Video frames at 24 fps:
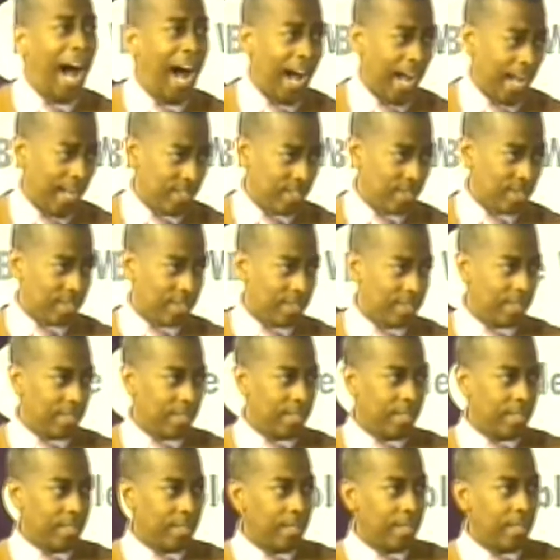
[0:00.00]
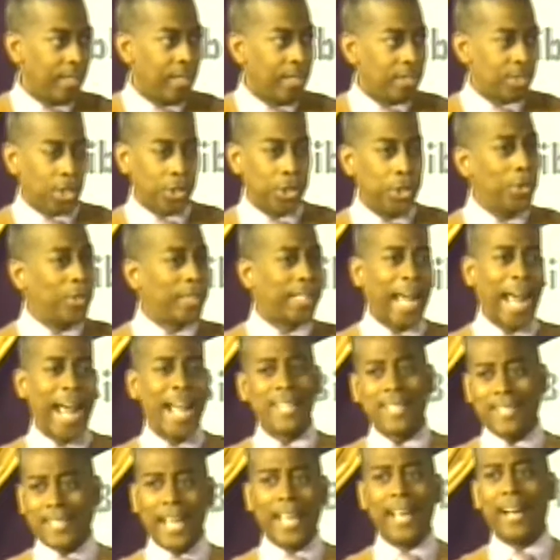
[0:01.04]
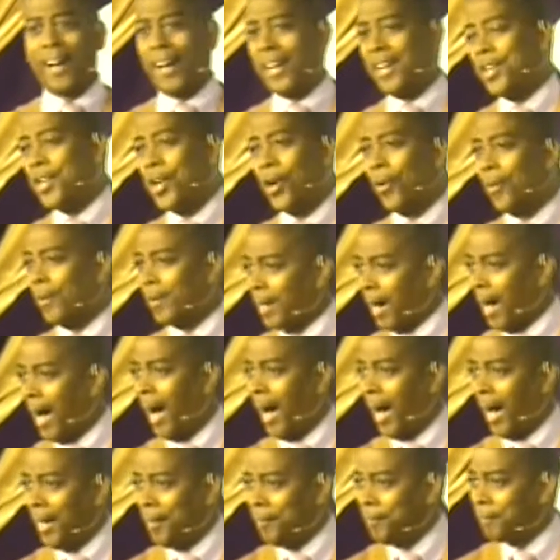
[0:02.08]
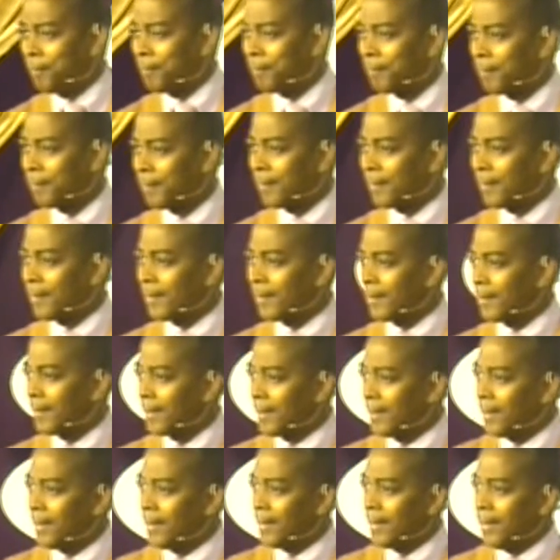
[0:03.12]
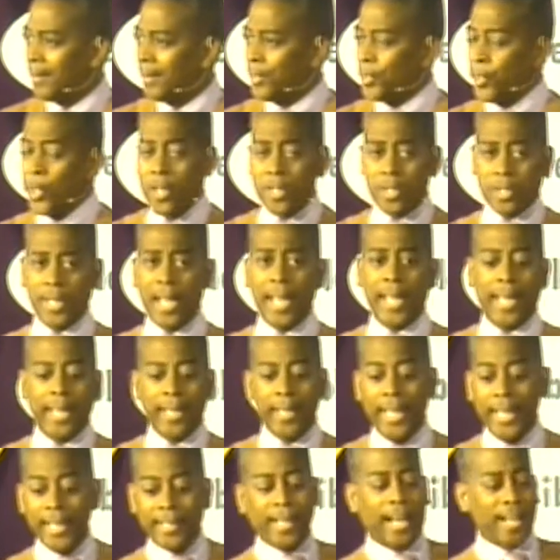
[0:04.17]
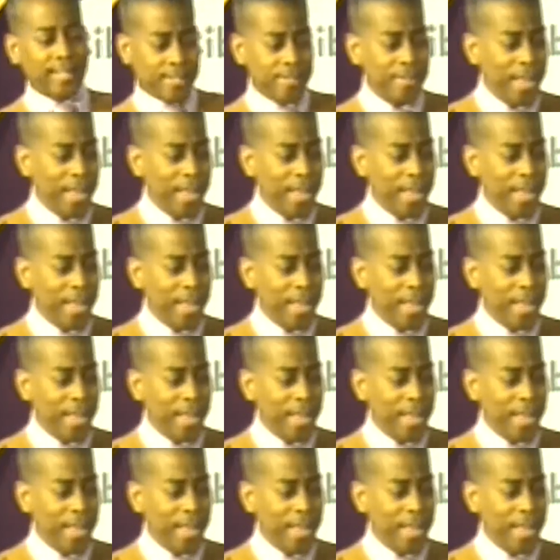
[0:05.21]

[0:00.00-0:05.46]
it does. So you can't say unknown God. You're saying